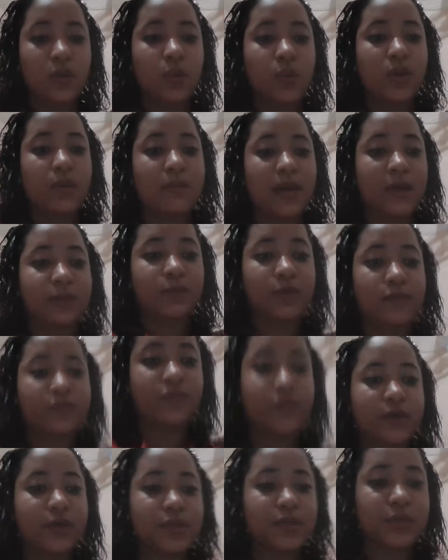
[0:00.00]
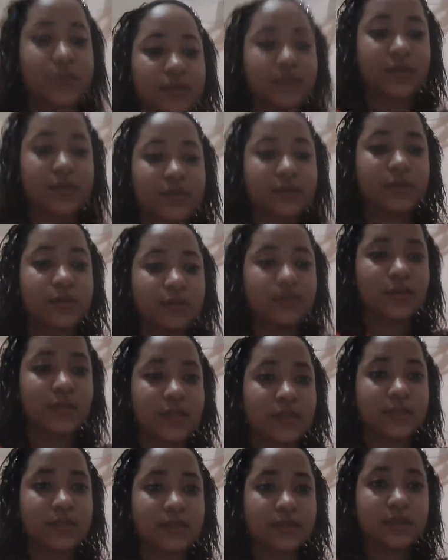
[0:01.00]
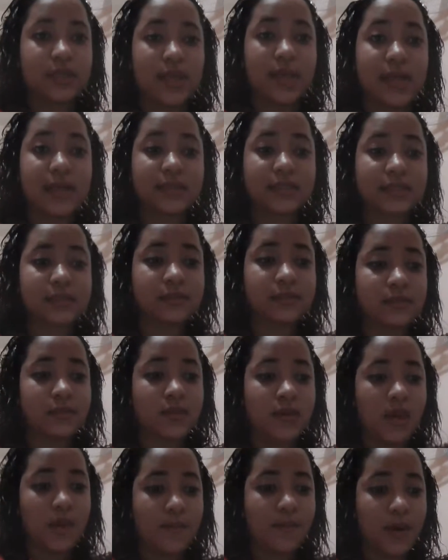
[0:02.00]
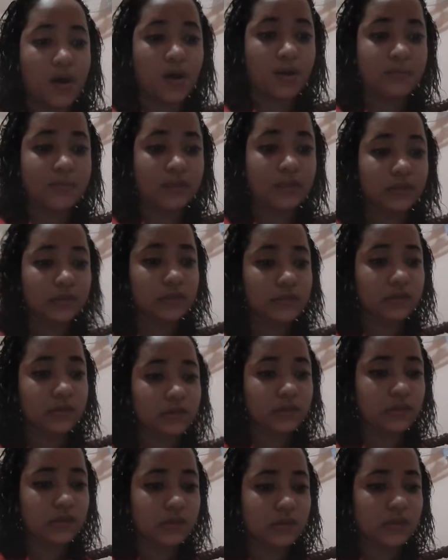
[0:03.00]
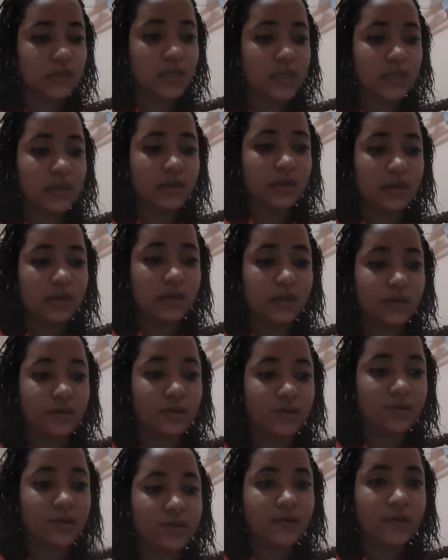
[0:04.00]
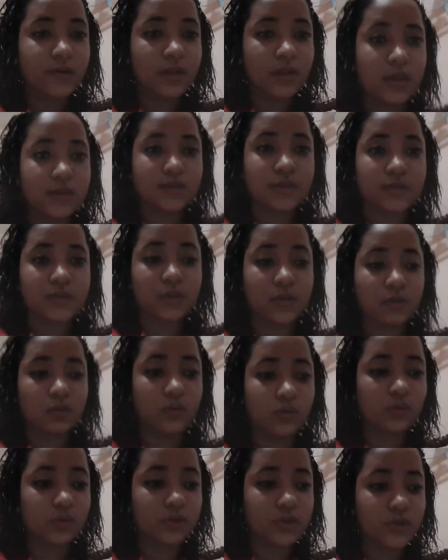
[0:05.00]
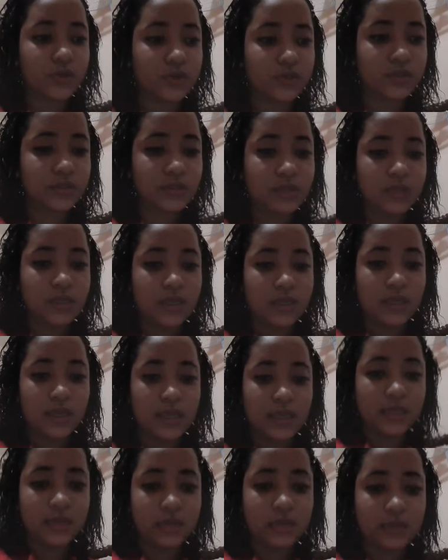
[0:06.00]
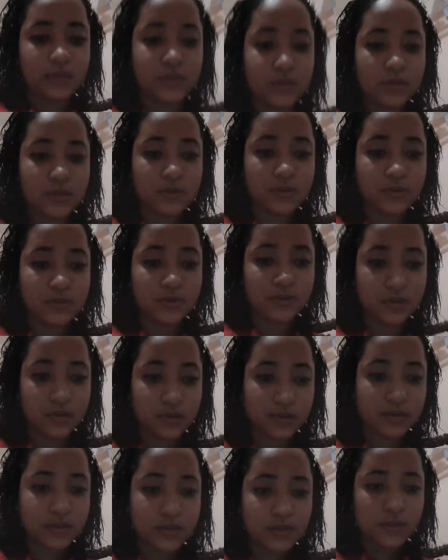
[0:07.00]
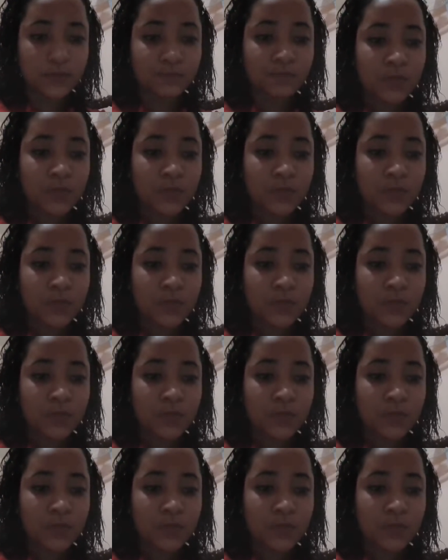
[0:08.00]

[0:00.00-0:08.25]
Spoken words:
We might refer to the students as pupils, learners, scholars, English users,